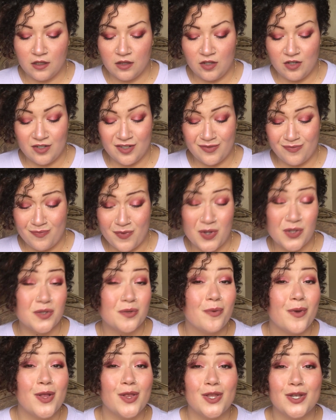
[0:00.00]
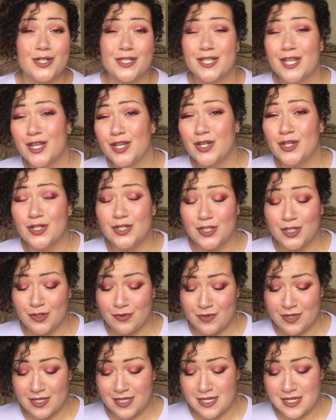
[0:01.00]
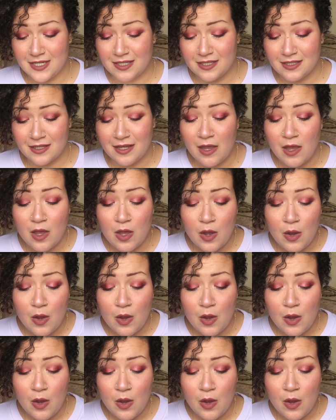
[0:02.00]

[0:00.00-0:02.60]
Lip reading: There's multiple looks that you could do with this.